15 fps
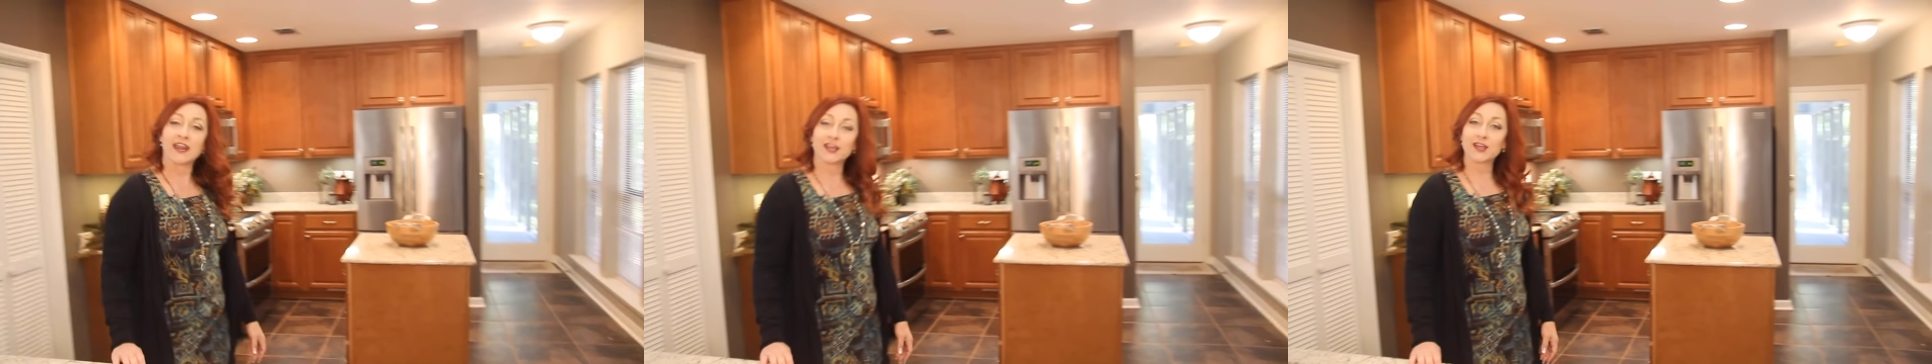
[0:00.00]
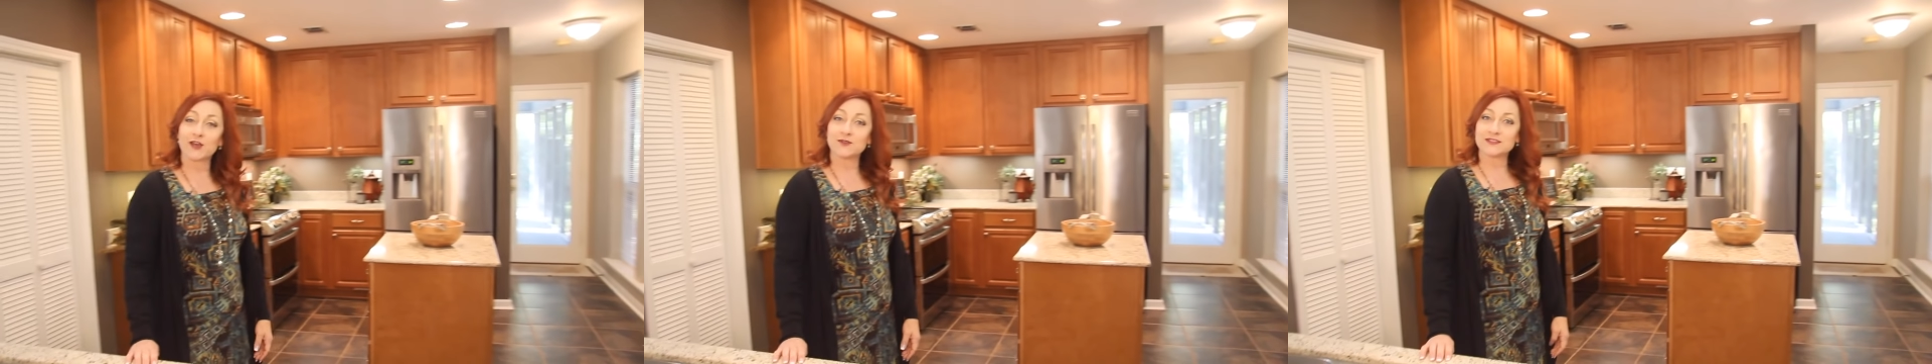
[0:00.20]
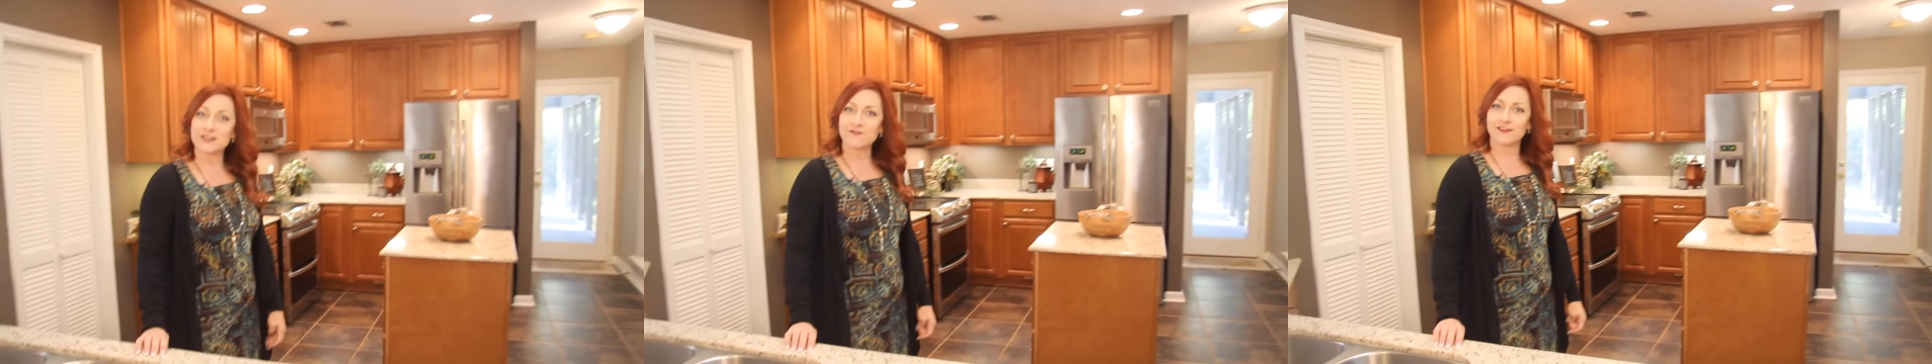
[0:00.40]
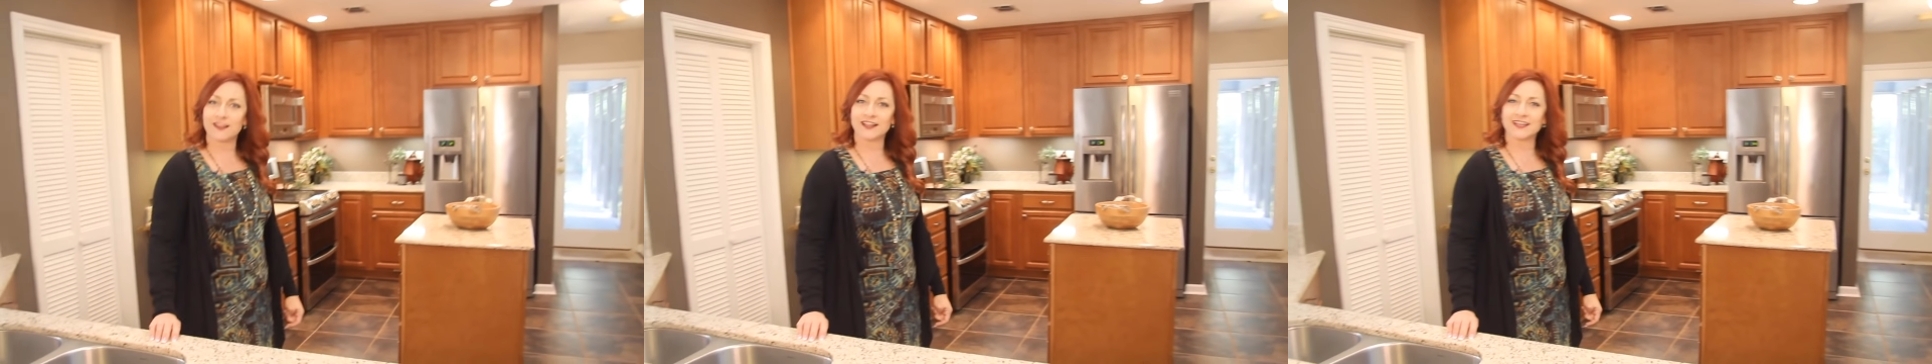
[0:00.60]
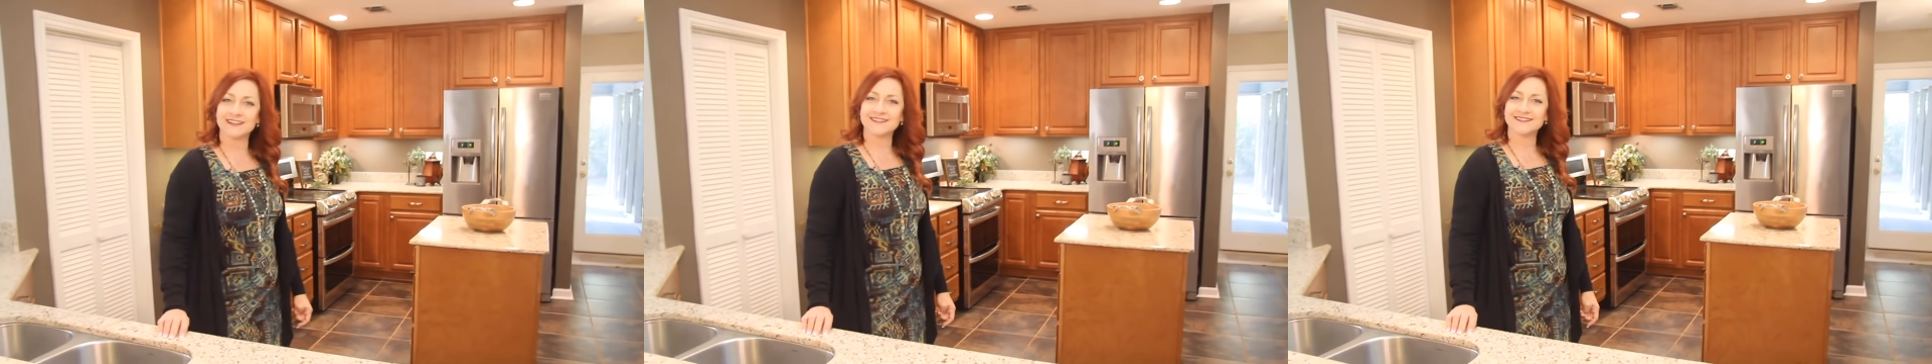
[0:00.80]
kind of
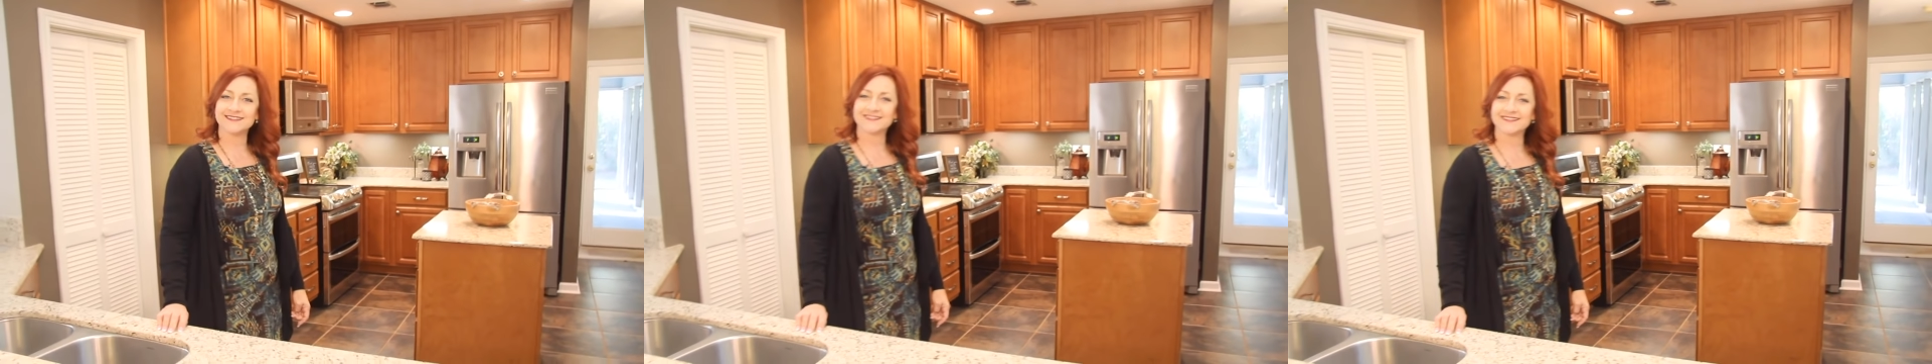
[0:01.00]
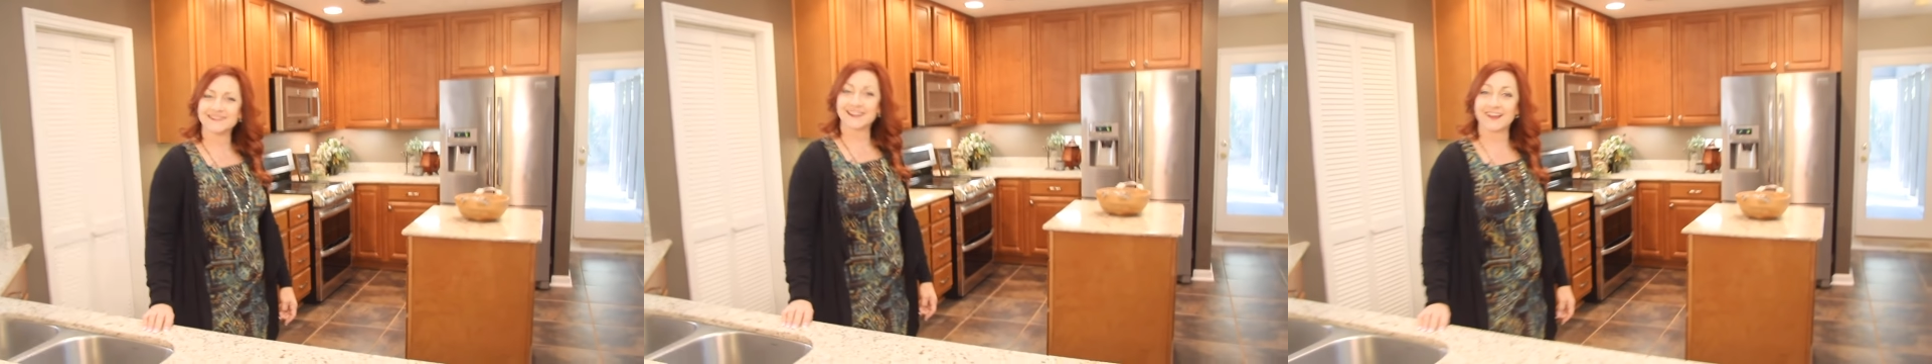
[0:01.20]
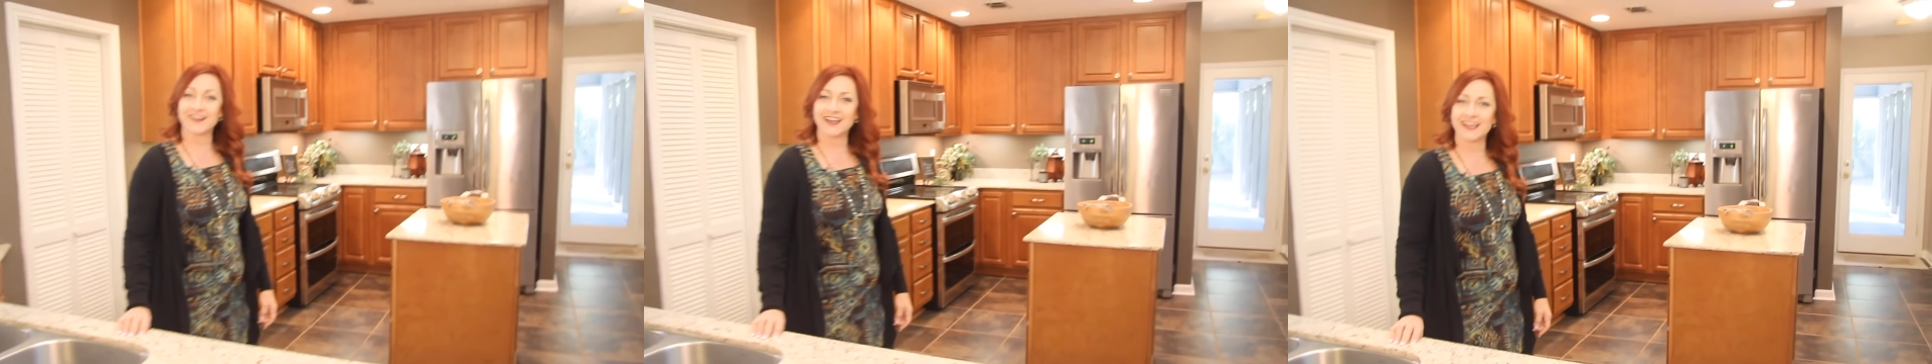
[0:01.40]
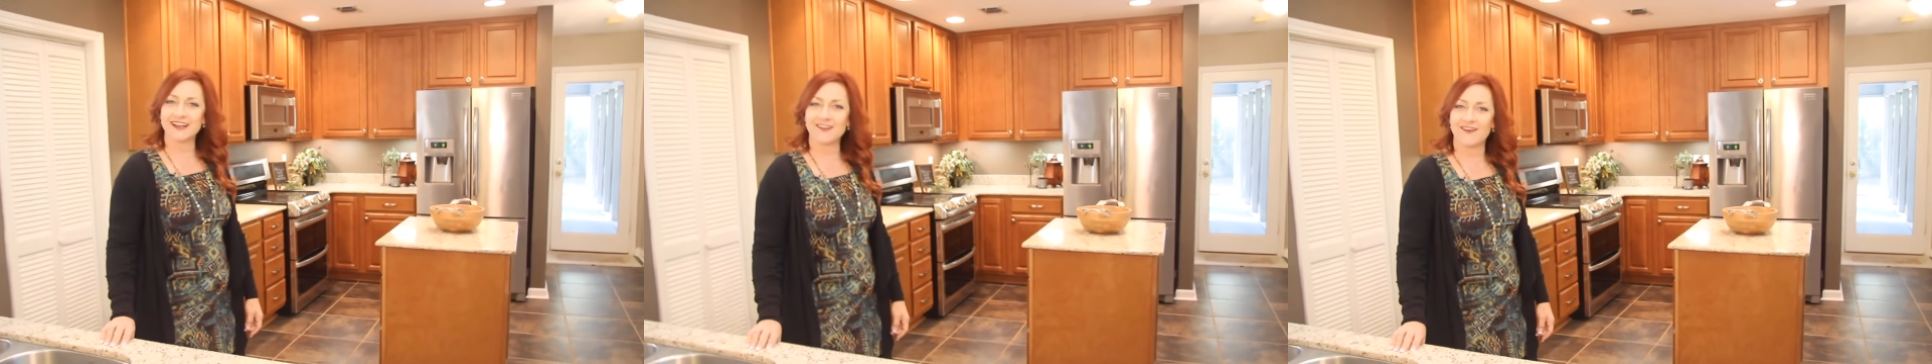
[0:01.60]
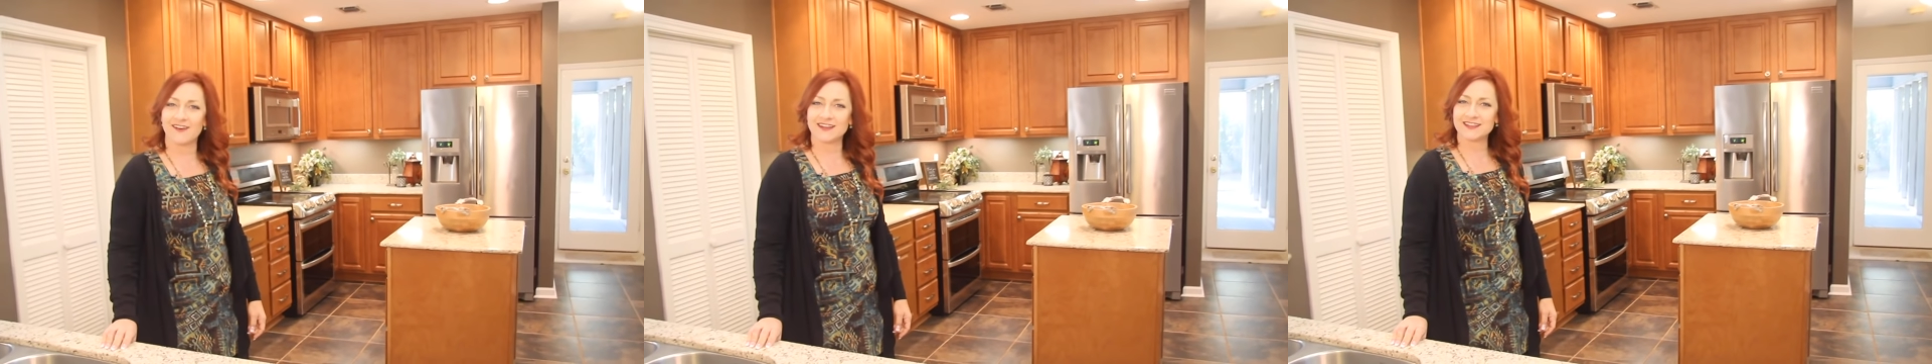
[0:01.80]
cozy feeling. All
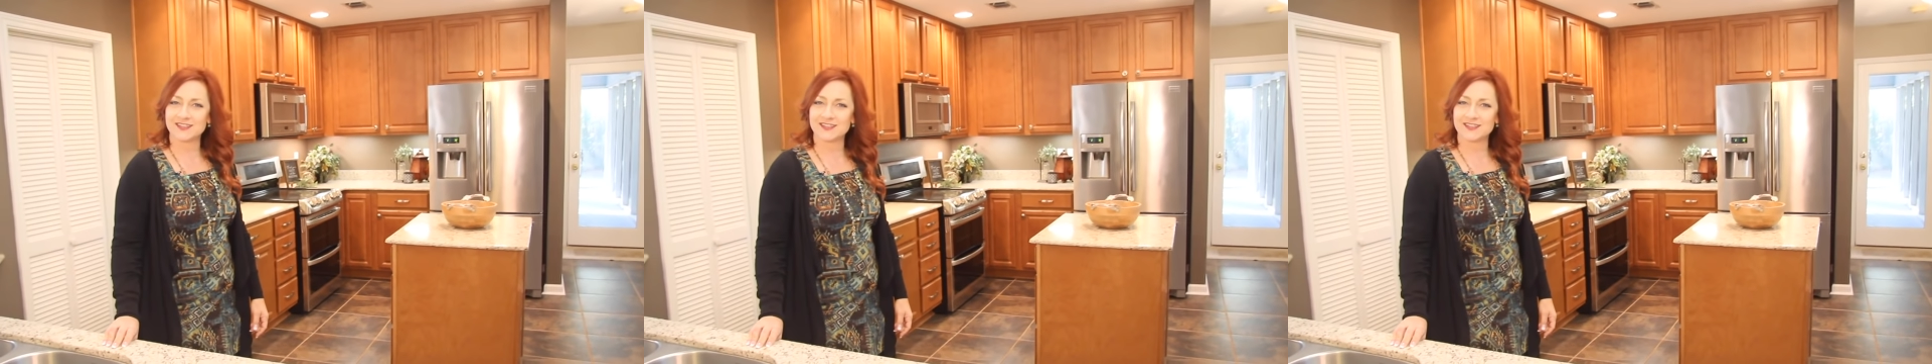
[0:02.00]
right,